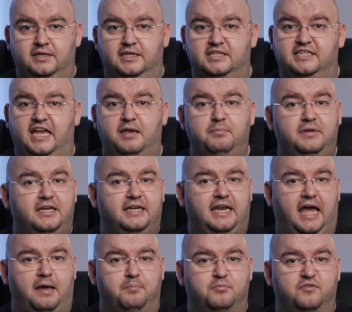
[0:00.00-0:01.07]
Disabling an
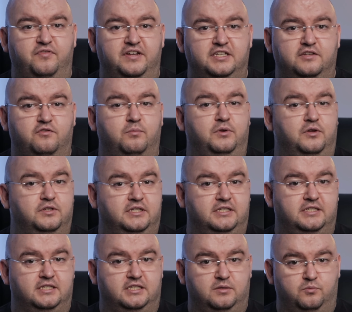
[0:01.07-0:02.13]
app prevents it from using
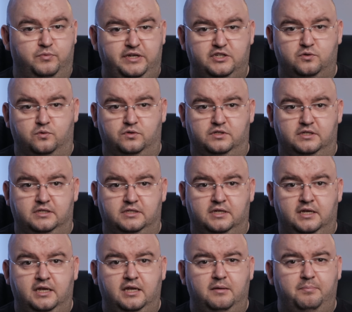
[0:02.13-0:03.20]
system resources,
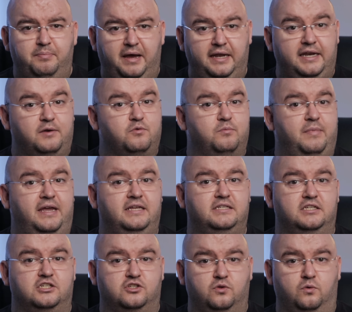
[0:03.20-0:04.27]
but it remains
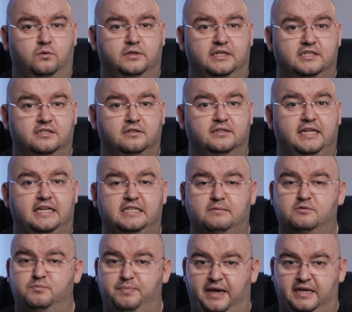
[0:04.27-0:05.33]
installed and still takes up
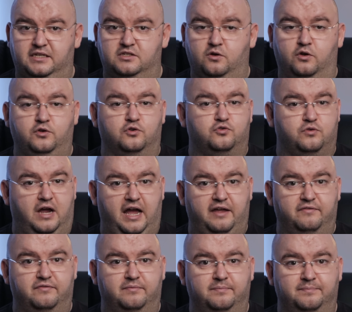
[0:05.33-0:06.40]
space on your
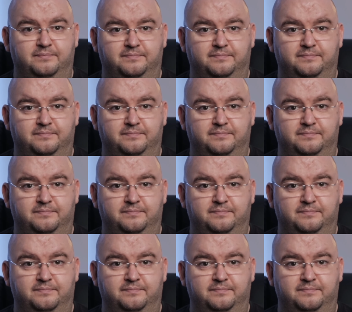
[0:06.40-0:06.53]
drive.